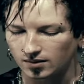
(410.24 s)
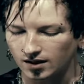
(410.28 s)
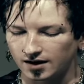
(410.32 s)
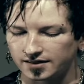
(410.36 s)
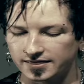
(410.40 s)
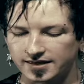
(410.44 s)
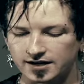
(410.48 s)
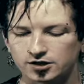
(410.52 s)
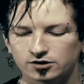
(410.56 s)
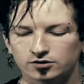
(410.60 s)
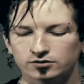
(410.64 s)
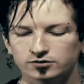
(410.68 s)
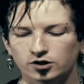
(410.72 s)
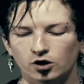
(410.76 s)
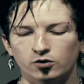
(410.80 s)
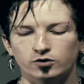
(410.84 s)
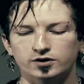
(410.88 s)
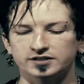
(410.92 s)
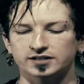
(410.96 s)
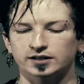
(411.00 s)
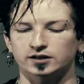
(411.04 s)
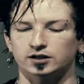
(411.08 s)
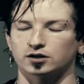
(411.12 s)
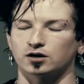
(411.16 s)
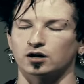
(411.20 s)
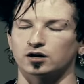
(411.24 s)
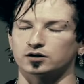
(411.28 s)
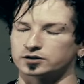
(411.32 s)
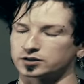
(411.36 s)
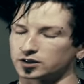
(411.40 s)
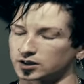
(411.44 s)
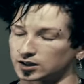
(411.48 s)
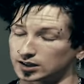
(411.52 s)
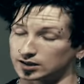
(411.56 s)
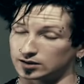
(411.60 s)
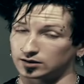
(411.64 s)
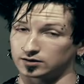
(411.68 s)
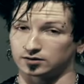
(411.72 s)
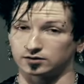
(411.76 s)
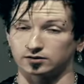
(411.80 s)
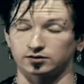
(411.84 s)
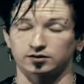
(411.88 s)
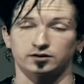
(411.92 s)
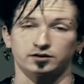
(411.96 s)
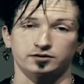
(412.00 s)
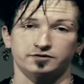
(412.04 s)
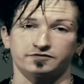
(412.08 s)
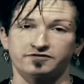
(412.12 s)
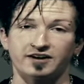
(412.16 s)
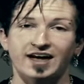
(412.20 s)
Then you'll notice that the cards are they're
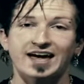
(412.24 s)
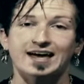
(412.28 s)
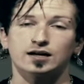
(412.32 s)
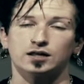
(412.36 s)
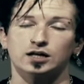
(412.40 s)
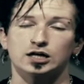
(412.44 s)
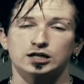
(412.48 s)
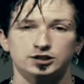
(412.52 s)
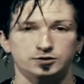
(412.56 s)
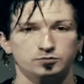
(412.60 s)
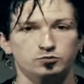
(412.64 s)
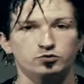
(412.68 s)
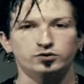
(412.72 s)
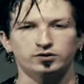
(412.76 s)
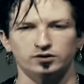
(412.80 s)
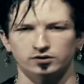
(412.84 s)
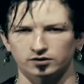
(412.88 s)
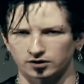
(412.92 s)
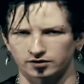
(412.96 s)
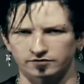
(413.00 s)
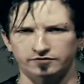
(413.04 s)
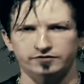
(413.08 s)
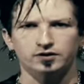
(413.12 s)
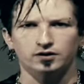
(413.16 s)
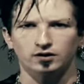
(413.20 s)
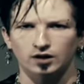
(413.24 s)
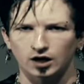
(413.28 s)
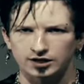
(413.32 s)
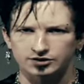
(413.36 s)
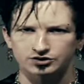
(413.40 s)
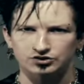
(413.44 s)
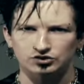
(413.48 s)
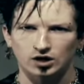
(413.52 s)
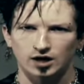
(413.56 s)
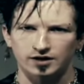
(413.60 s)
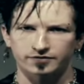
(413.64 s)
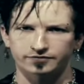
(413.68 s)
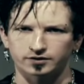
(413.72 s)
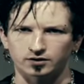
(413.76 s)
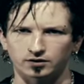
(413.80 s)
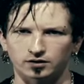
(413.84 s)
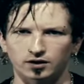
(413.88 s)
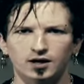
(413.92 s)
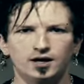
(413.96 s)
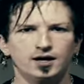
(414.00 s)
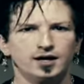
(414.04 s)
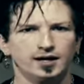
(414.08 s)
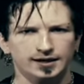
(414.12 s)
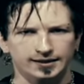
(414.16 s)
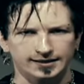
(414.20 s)
gonna fan a lot smoother. They're gonna feel a lot softer.
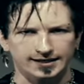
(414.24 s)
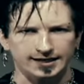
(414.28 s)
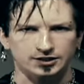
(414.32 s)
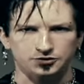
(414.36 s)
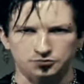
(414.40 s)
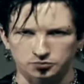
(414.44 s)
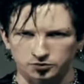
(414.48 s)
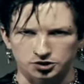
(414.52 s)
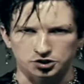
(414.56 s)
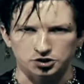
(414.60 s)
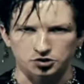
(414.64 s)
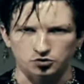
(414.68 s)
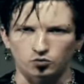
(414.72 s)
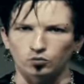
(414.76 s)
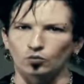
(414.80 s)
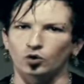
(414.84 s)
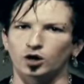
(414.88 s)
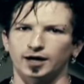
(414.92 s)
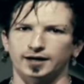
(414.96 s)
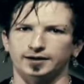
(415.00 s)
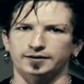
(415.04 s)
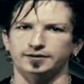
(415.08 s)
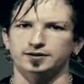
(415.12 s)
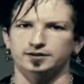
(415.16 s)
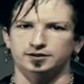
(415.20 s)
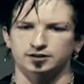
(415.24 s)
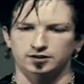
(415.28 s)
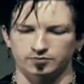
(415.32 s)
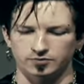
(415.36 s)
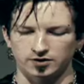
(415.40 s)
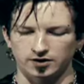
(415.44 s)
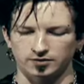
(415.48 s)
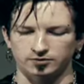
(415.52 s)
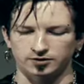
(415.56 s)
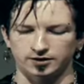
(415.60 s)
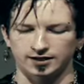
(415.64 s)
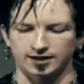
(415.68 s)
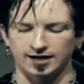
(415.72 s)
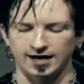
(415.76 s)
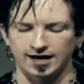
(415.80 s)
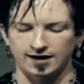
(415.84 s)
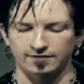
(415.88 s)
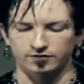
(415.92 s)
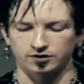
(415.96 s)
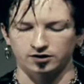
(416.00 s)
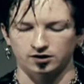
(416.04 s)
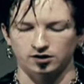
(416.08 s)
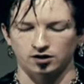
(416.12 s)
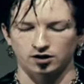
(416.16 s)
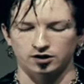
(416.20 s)
That's what you want, is to be able to
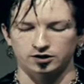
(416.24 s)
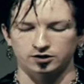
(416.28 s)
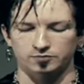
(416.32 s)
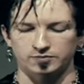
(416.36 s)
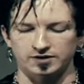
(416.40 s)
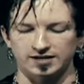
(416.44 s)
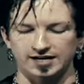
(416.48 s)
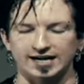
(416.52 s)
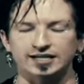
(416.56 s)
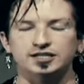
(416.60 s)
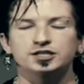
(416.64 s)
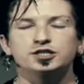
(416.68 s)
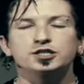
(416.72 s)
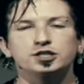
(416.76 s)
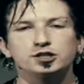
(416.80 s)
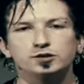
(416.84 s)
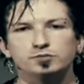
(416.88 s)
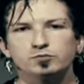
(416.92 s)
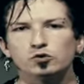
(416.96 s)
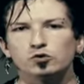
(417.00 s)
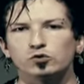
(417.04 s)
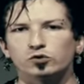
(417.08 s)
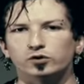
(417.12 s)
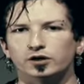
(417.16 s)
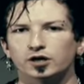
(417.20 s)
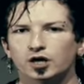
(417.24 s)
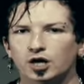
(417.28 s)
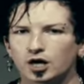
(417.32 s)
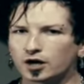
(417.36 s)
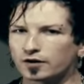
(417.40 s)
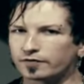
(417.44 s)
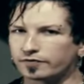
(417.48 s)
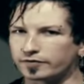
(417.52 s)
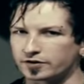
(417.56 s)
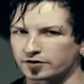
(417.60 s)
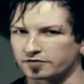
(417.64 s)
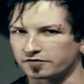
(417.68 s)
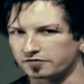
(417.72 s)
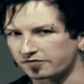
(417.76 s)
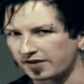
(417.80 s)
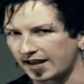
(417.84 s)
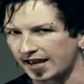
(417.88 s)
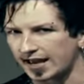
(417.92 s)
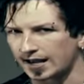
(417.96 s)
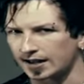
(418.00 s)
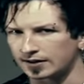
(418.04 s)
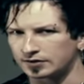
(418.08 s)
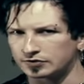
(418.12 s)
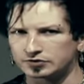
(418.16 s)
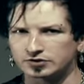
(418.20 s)
have the cards be nice and smooth for your
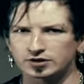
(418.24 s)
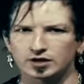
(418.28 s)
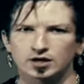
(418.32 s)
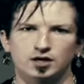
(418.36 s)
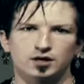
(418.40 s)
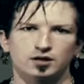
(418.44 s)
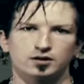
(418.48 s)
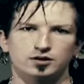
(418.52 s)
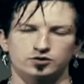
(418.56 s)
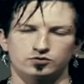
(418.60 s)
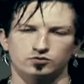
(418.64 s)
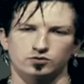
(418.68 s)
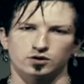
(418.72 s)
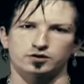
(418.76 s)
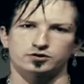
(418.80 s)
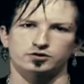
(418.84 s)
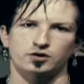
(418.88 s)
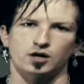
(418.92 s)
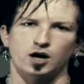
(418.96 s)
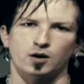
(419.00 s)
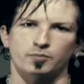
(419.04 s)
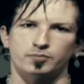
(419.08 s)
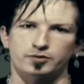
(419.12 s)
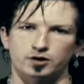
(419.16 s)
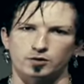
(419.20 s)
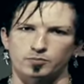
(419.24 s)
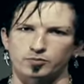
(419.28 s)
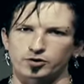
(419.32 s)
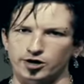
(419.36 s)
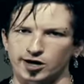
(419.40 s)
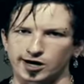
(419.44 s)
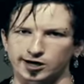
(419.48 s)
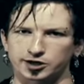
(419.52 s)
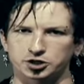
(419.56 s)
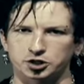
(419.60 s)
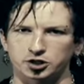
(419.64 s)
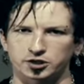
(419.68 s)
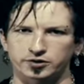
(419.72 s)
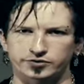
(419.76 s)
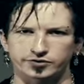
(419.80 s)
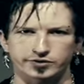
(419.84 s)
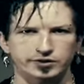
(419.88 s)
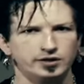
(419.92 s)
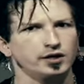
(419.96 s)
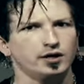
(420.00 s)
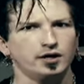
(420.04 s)
fans. This will also help in your productions,